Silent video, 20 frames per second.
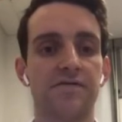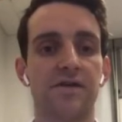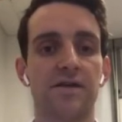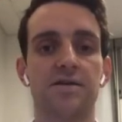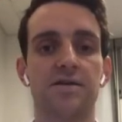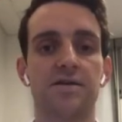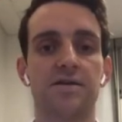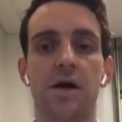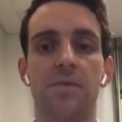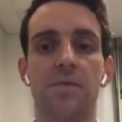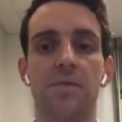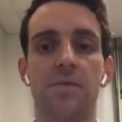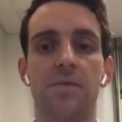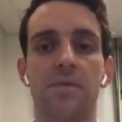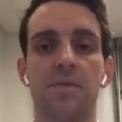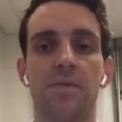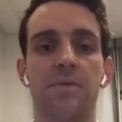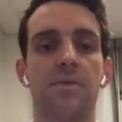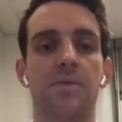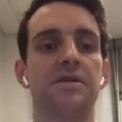for endoscopic
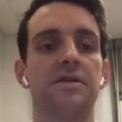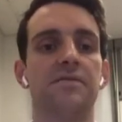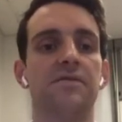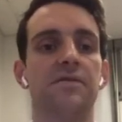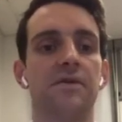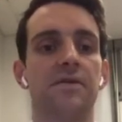biopsy